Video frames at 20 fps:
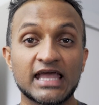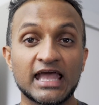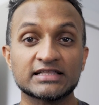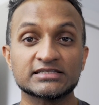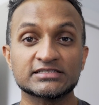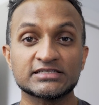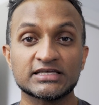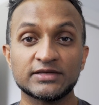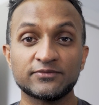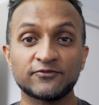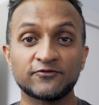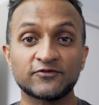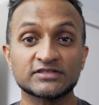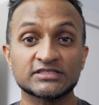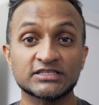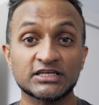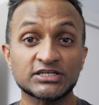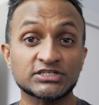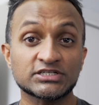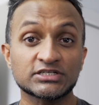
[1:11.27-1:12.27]
and team
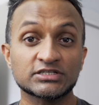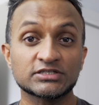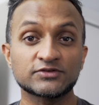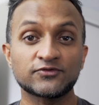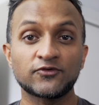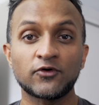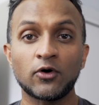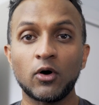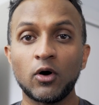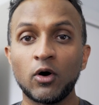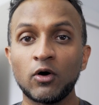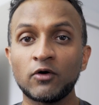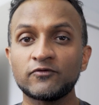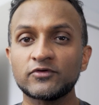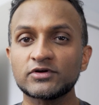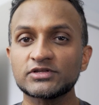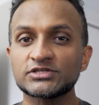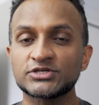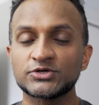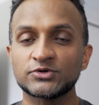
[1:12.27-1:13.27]
physicians for
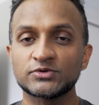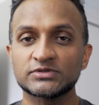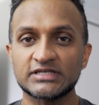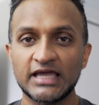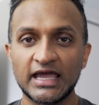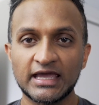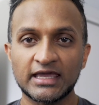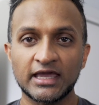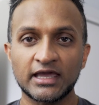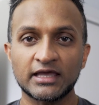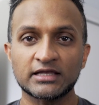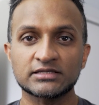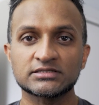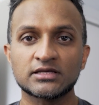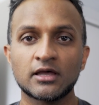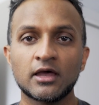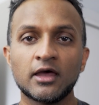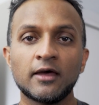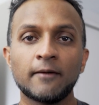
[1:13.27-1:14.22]
over two decades